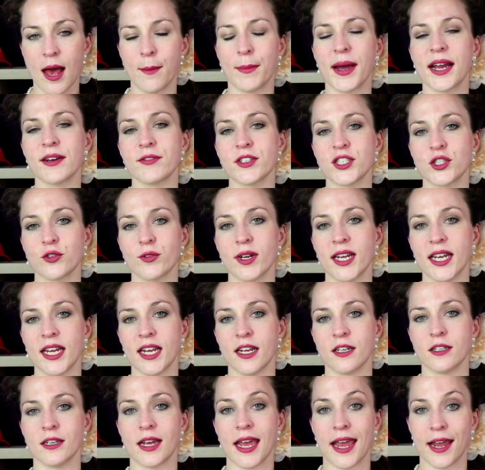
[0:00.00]
by retreating
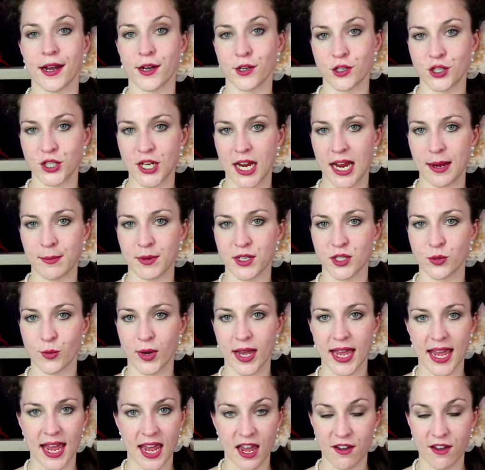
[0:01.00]
into echo chambers where